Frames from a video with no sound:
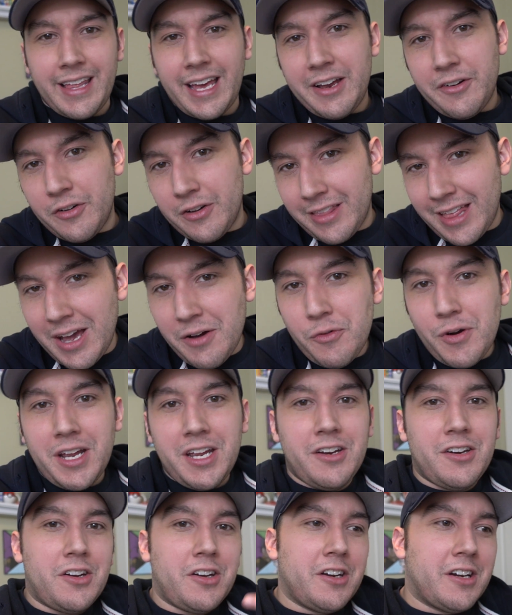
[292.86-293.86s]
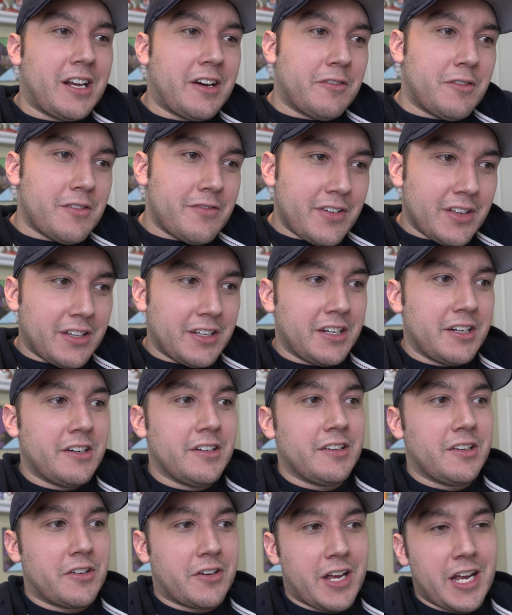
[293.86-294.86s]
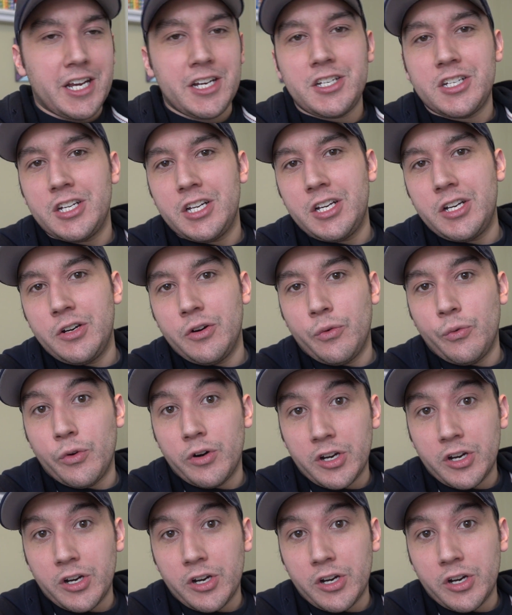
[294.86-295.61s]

That, that way, you know, you're not revealing your location,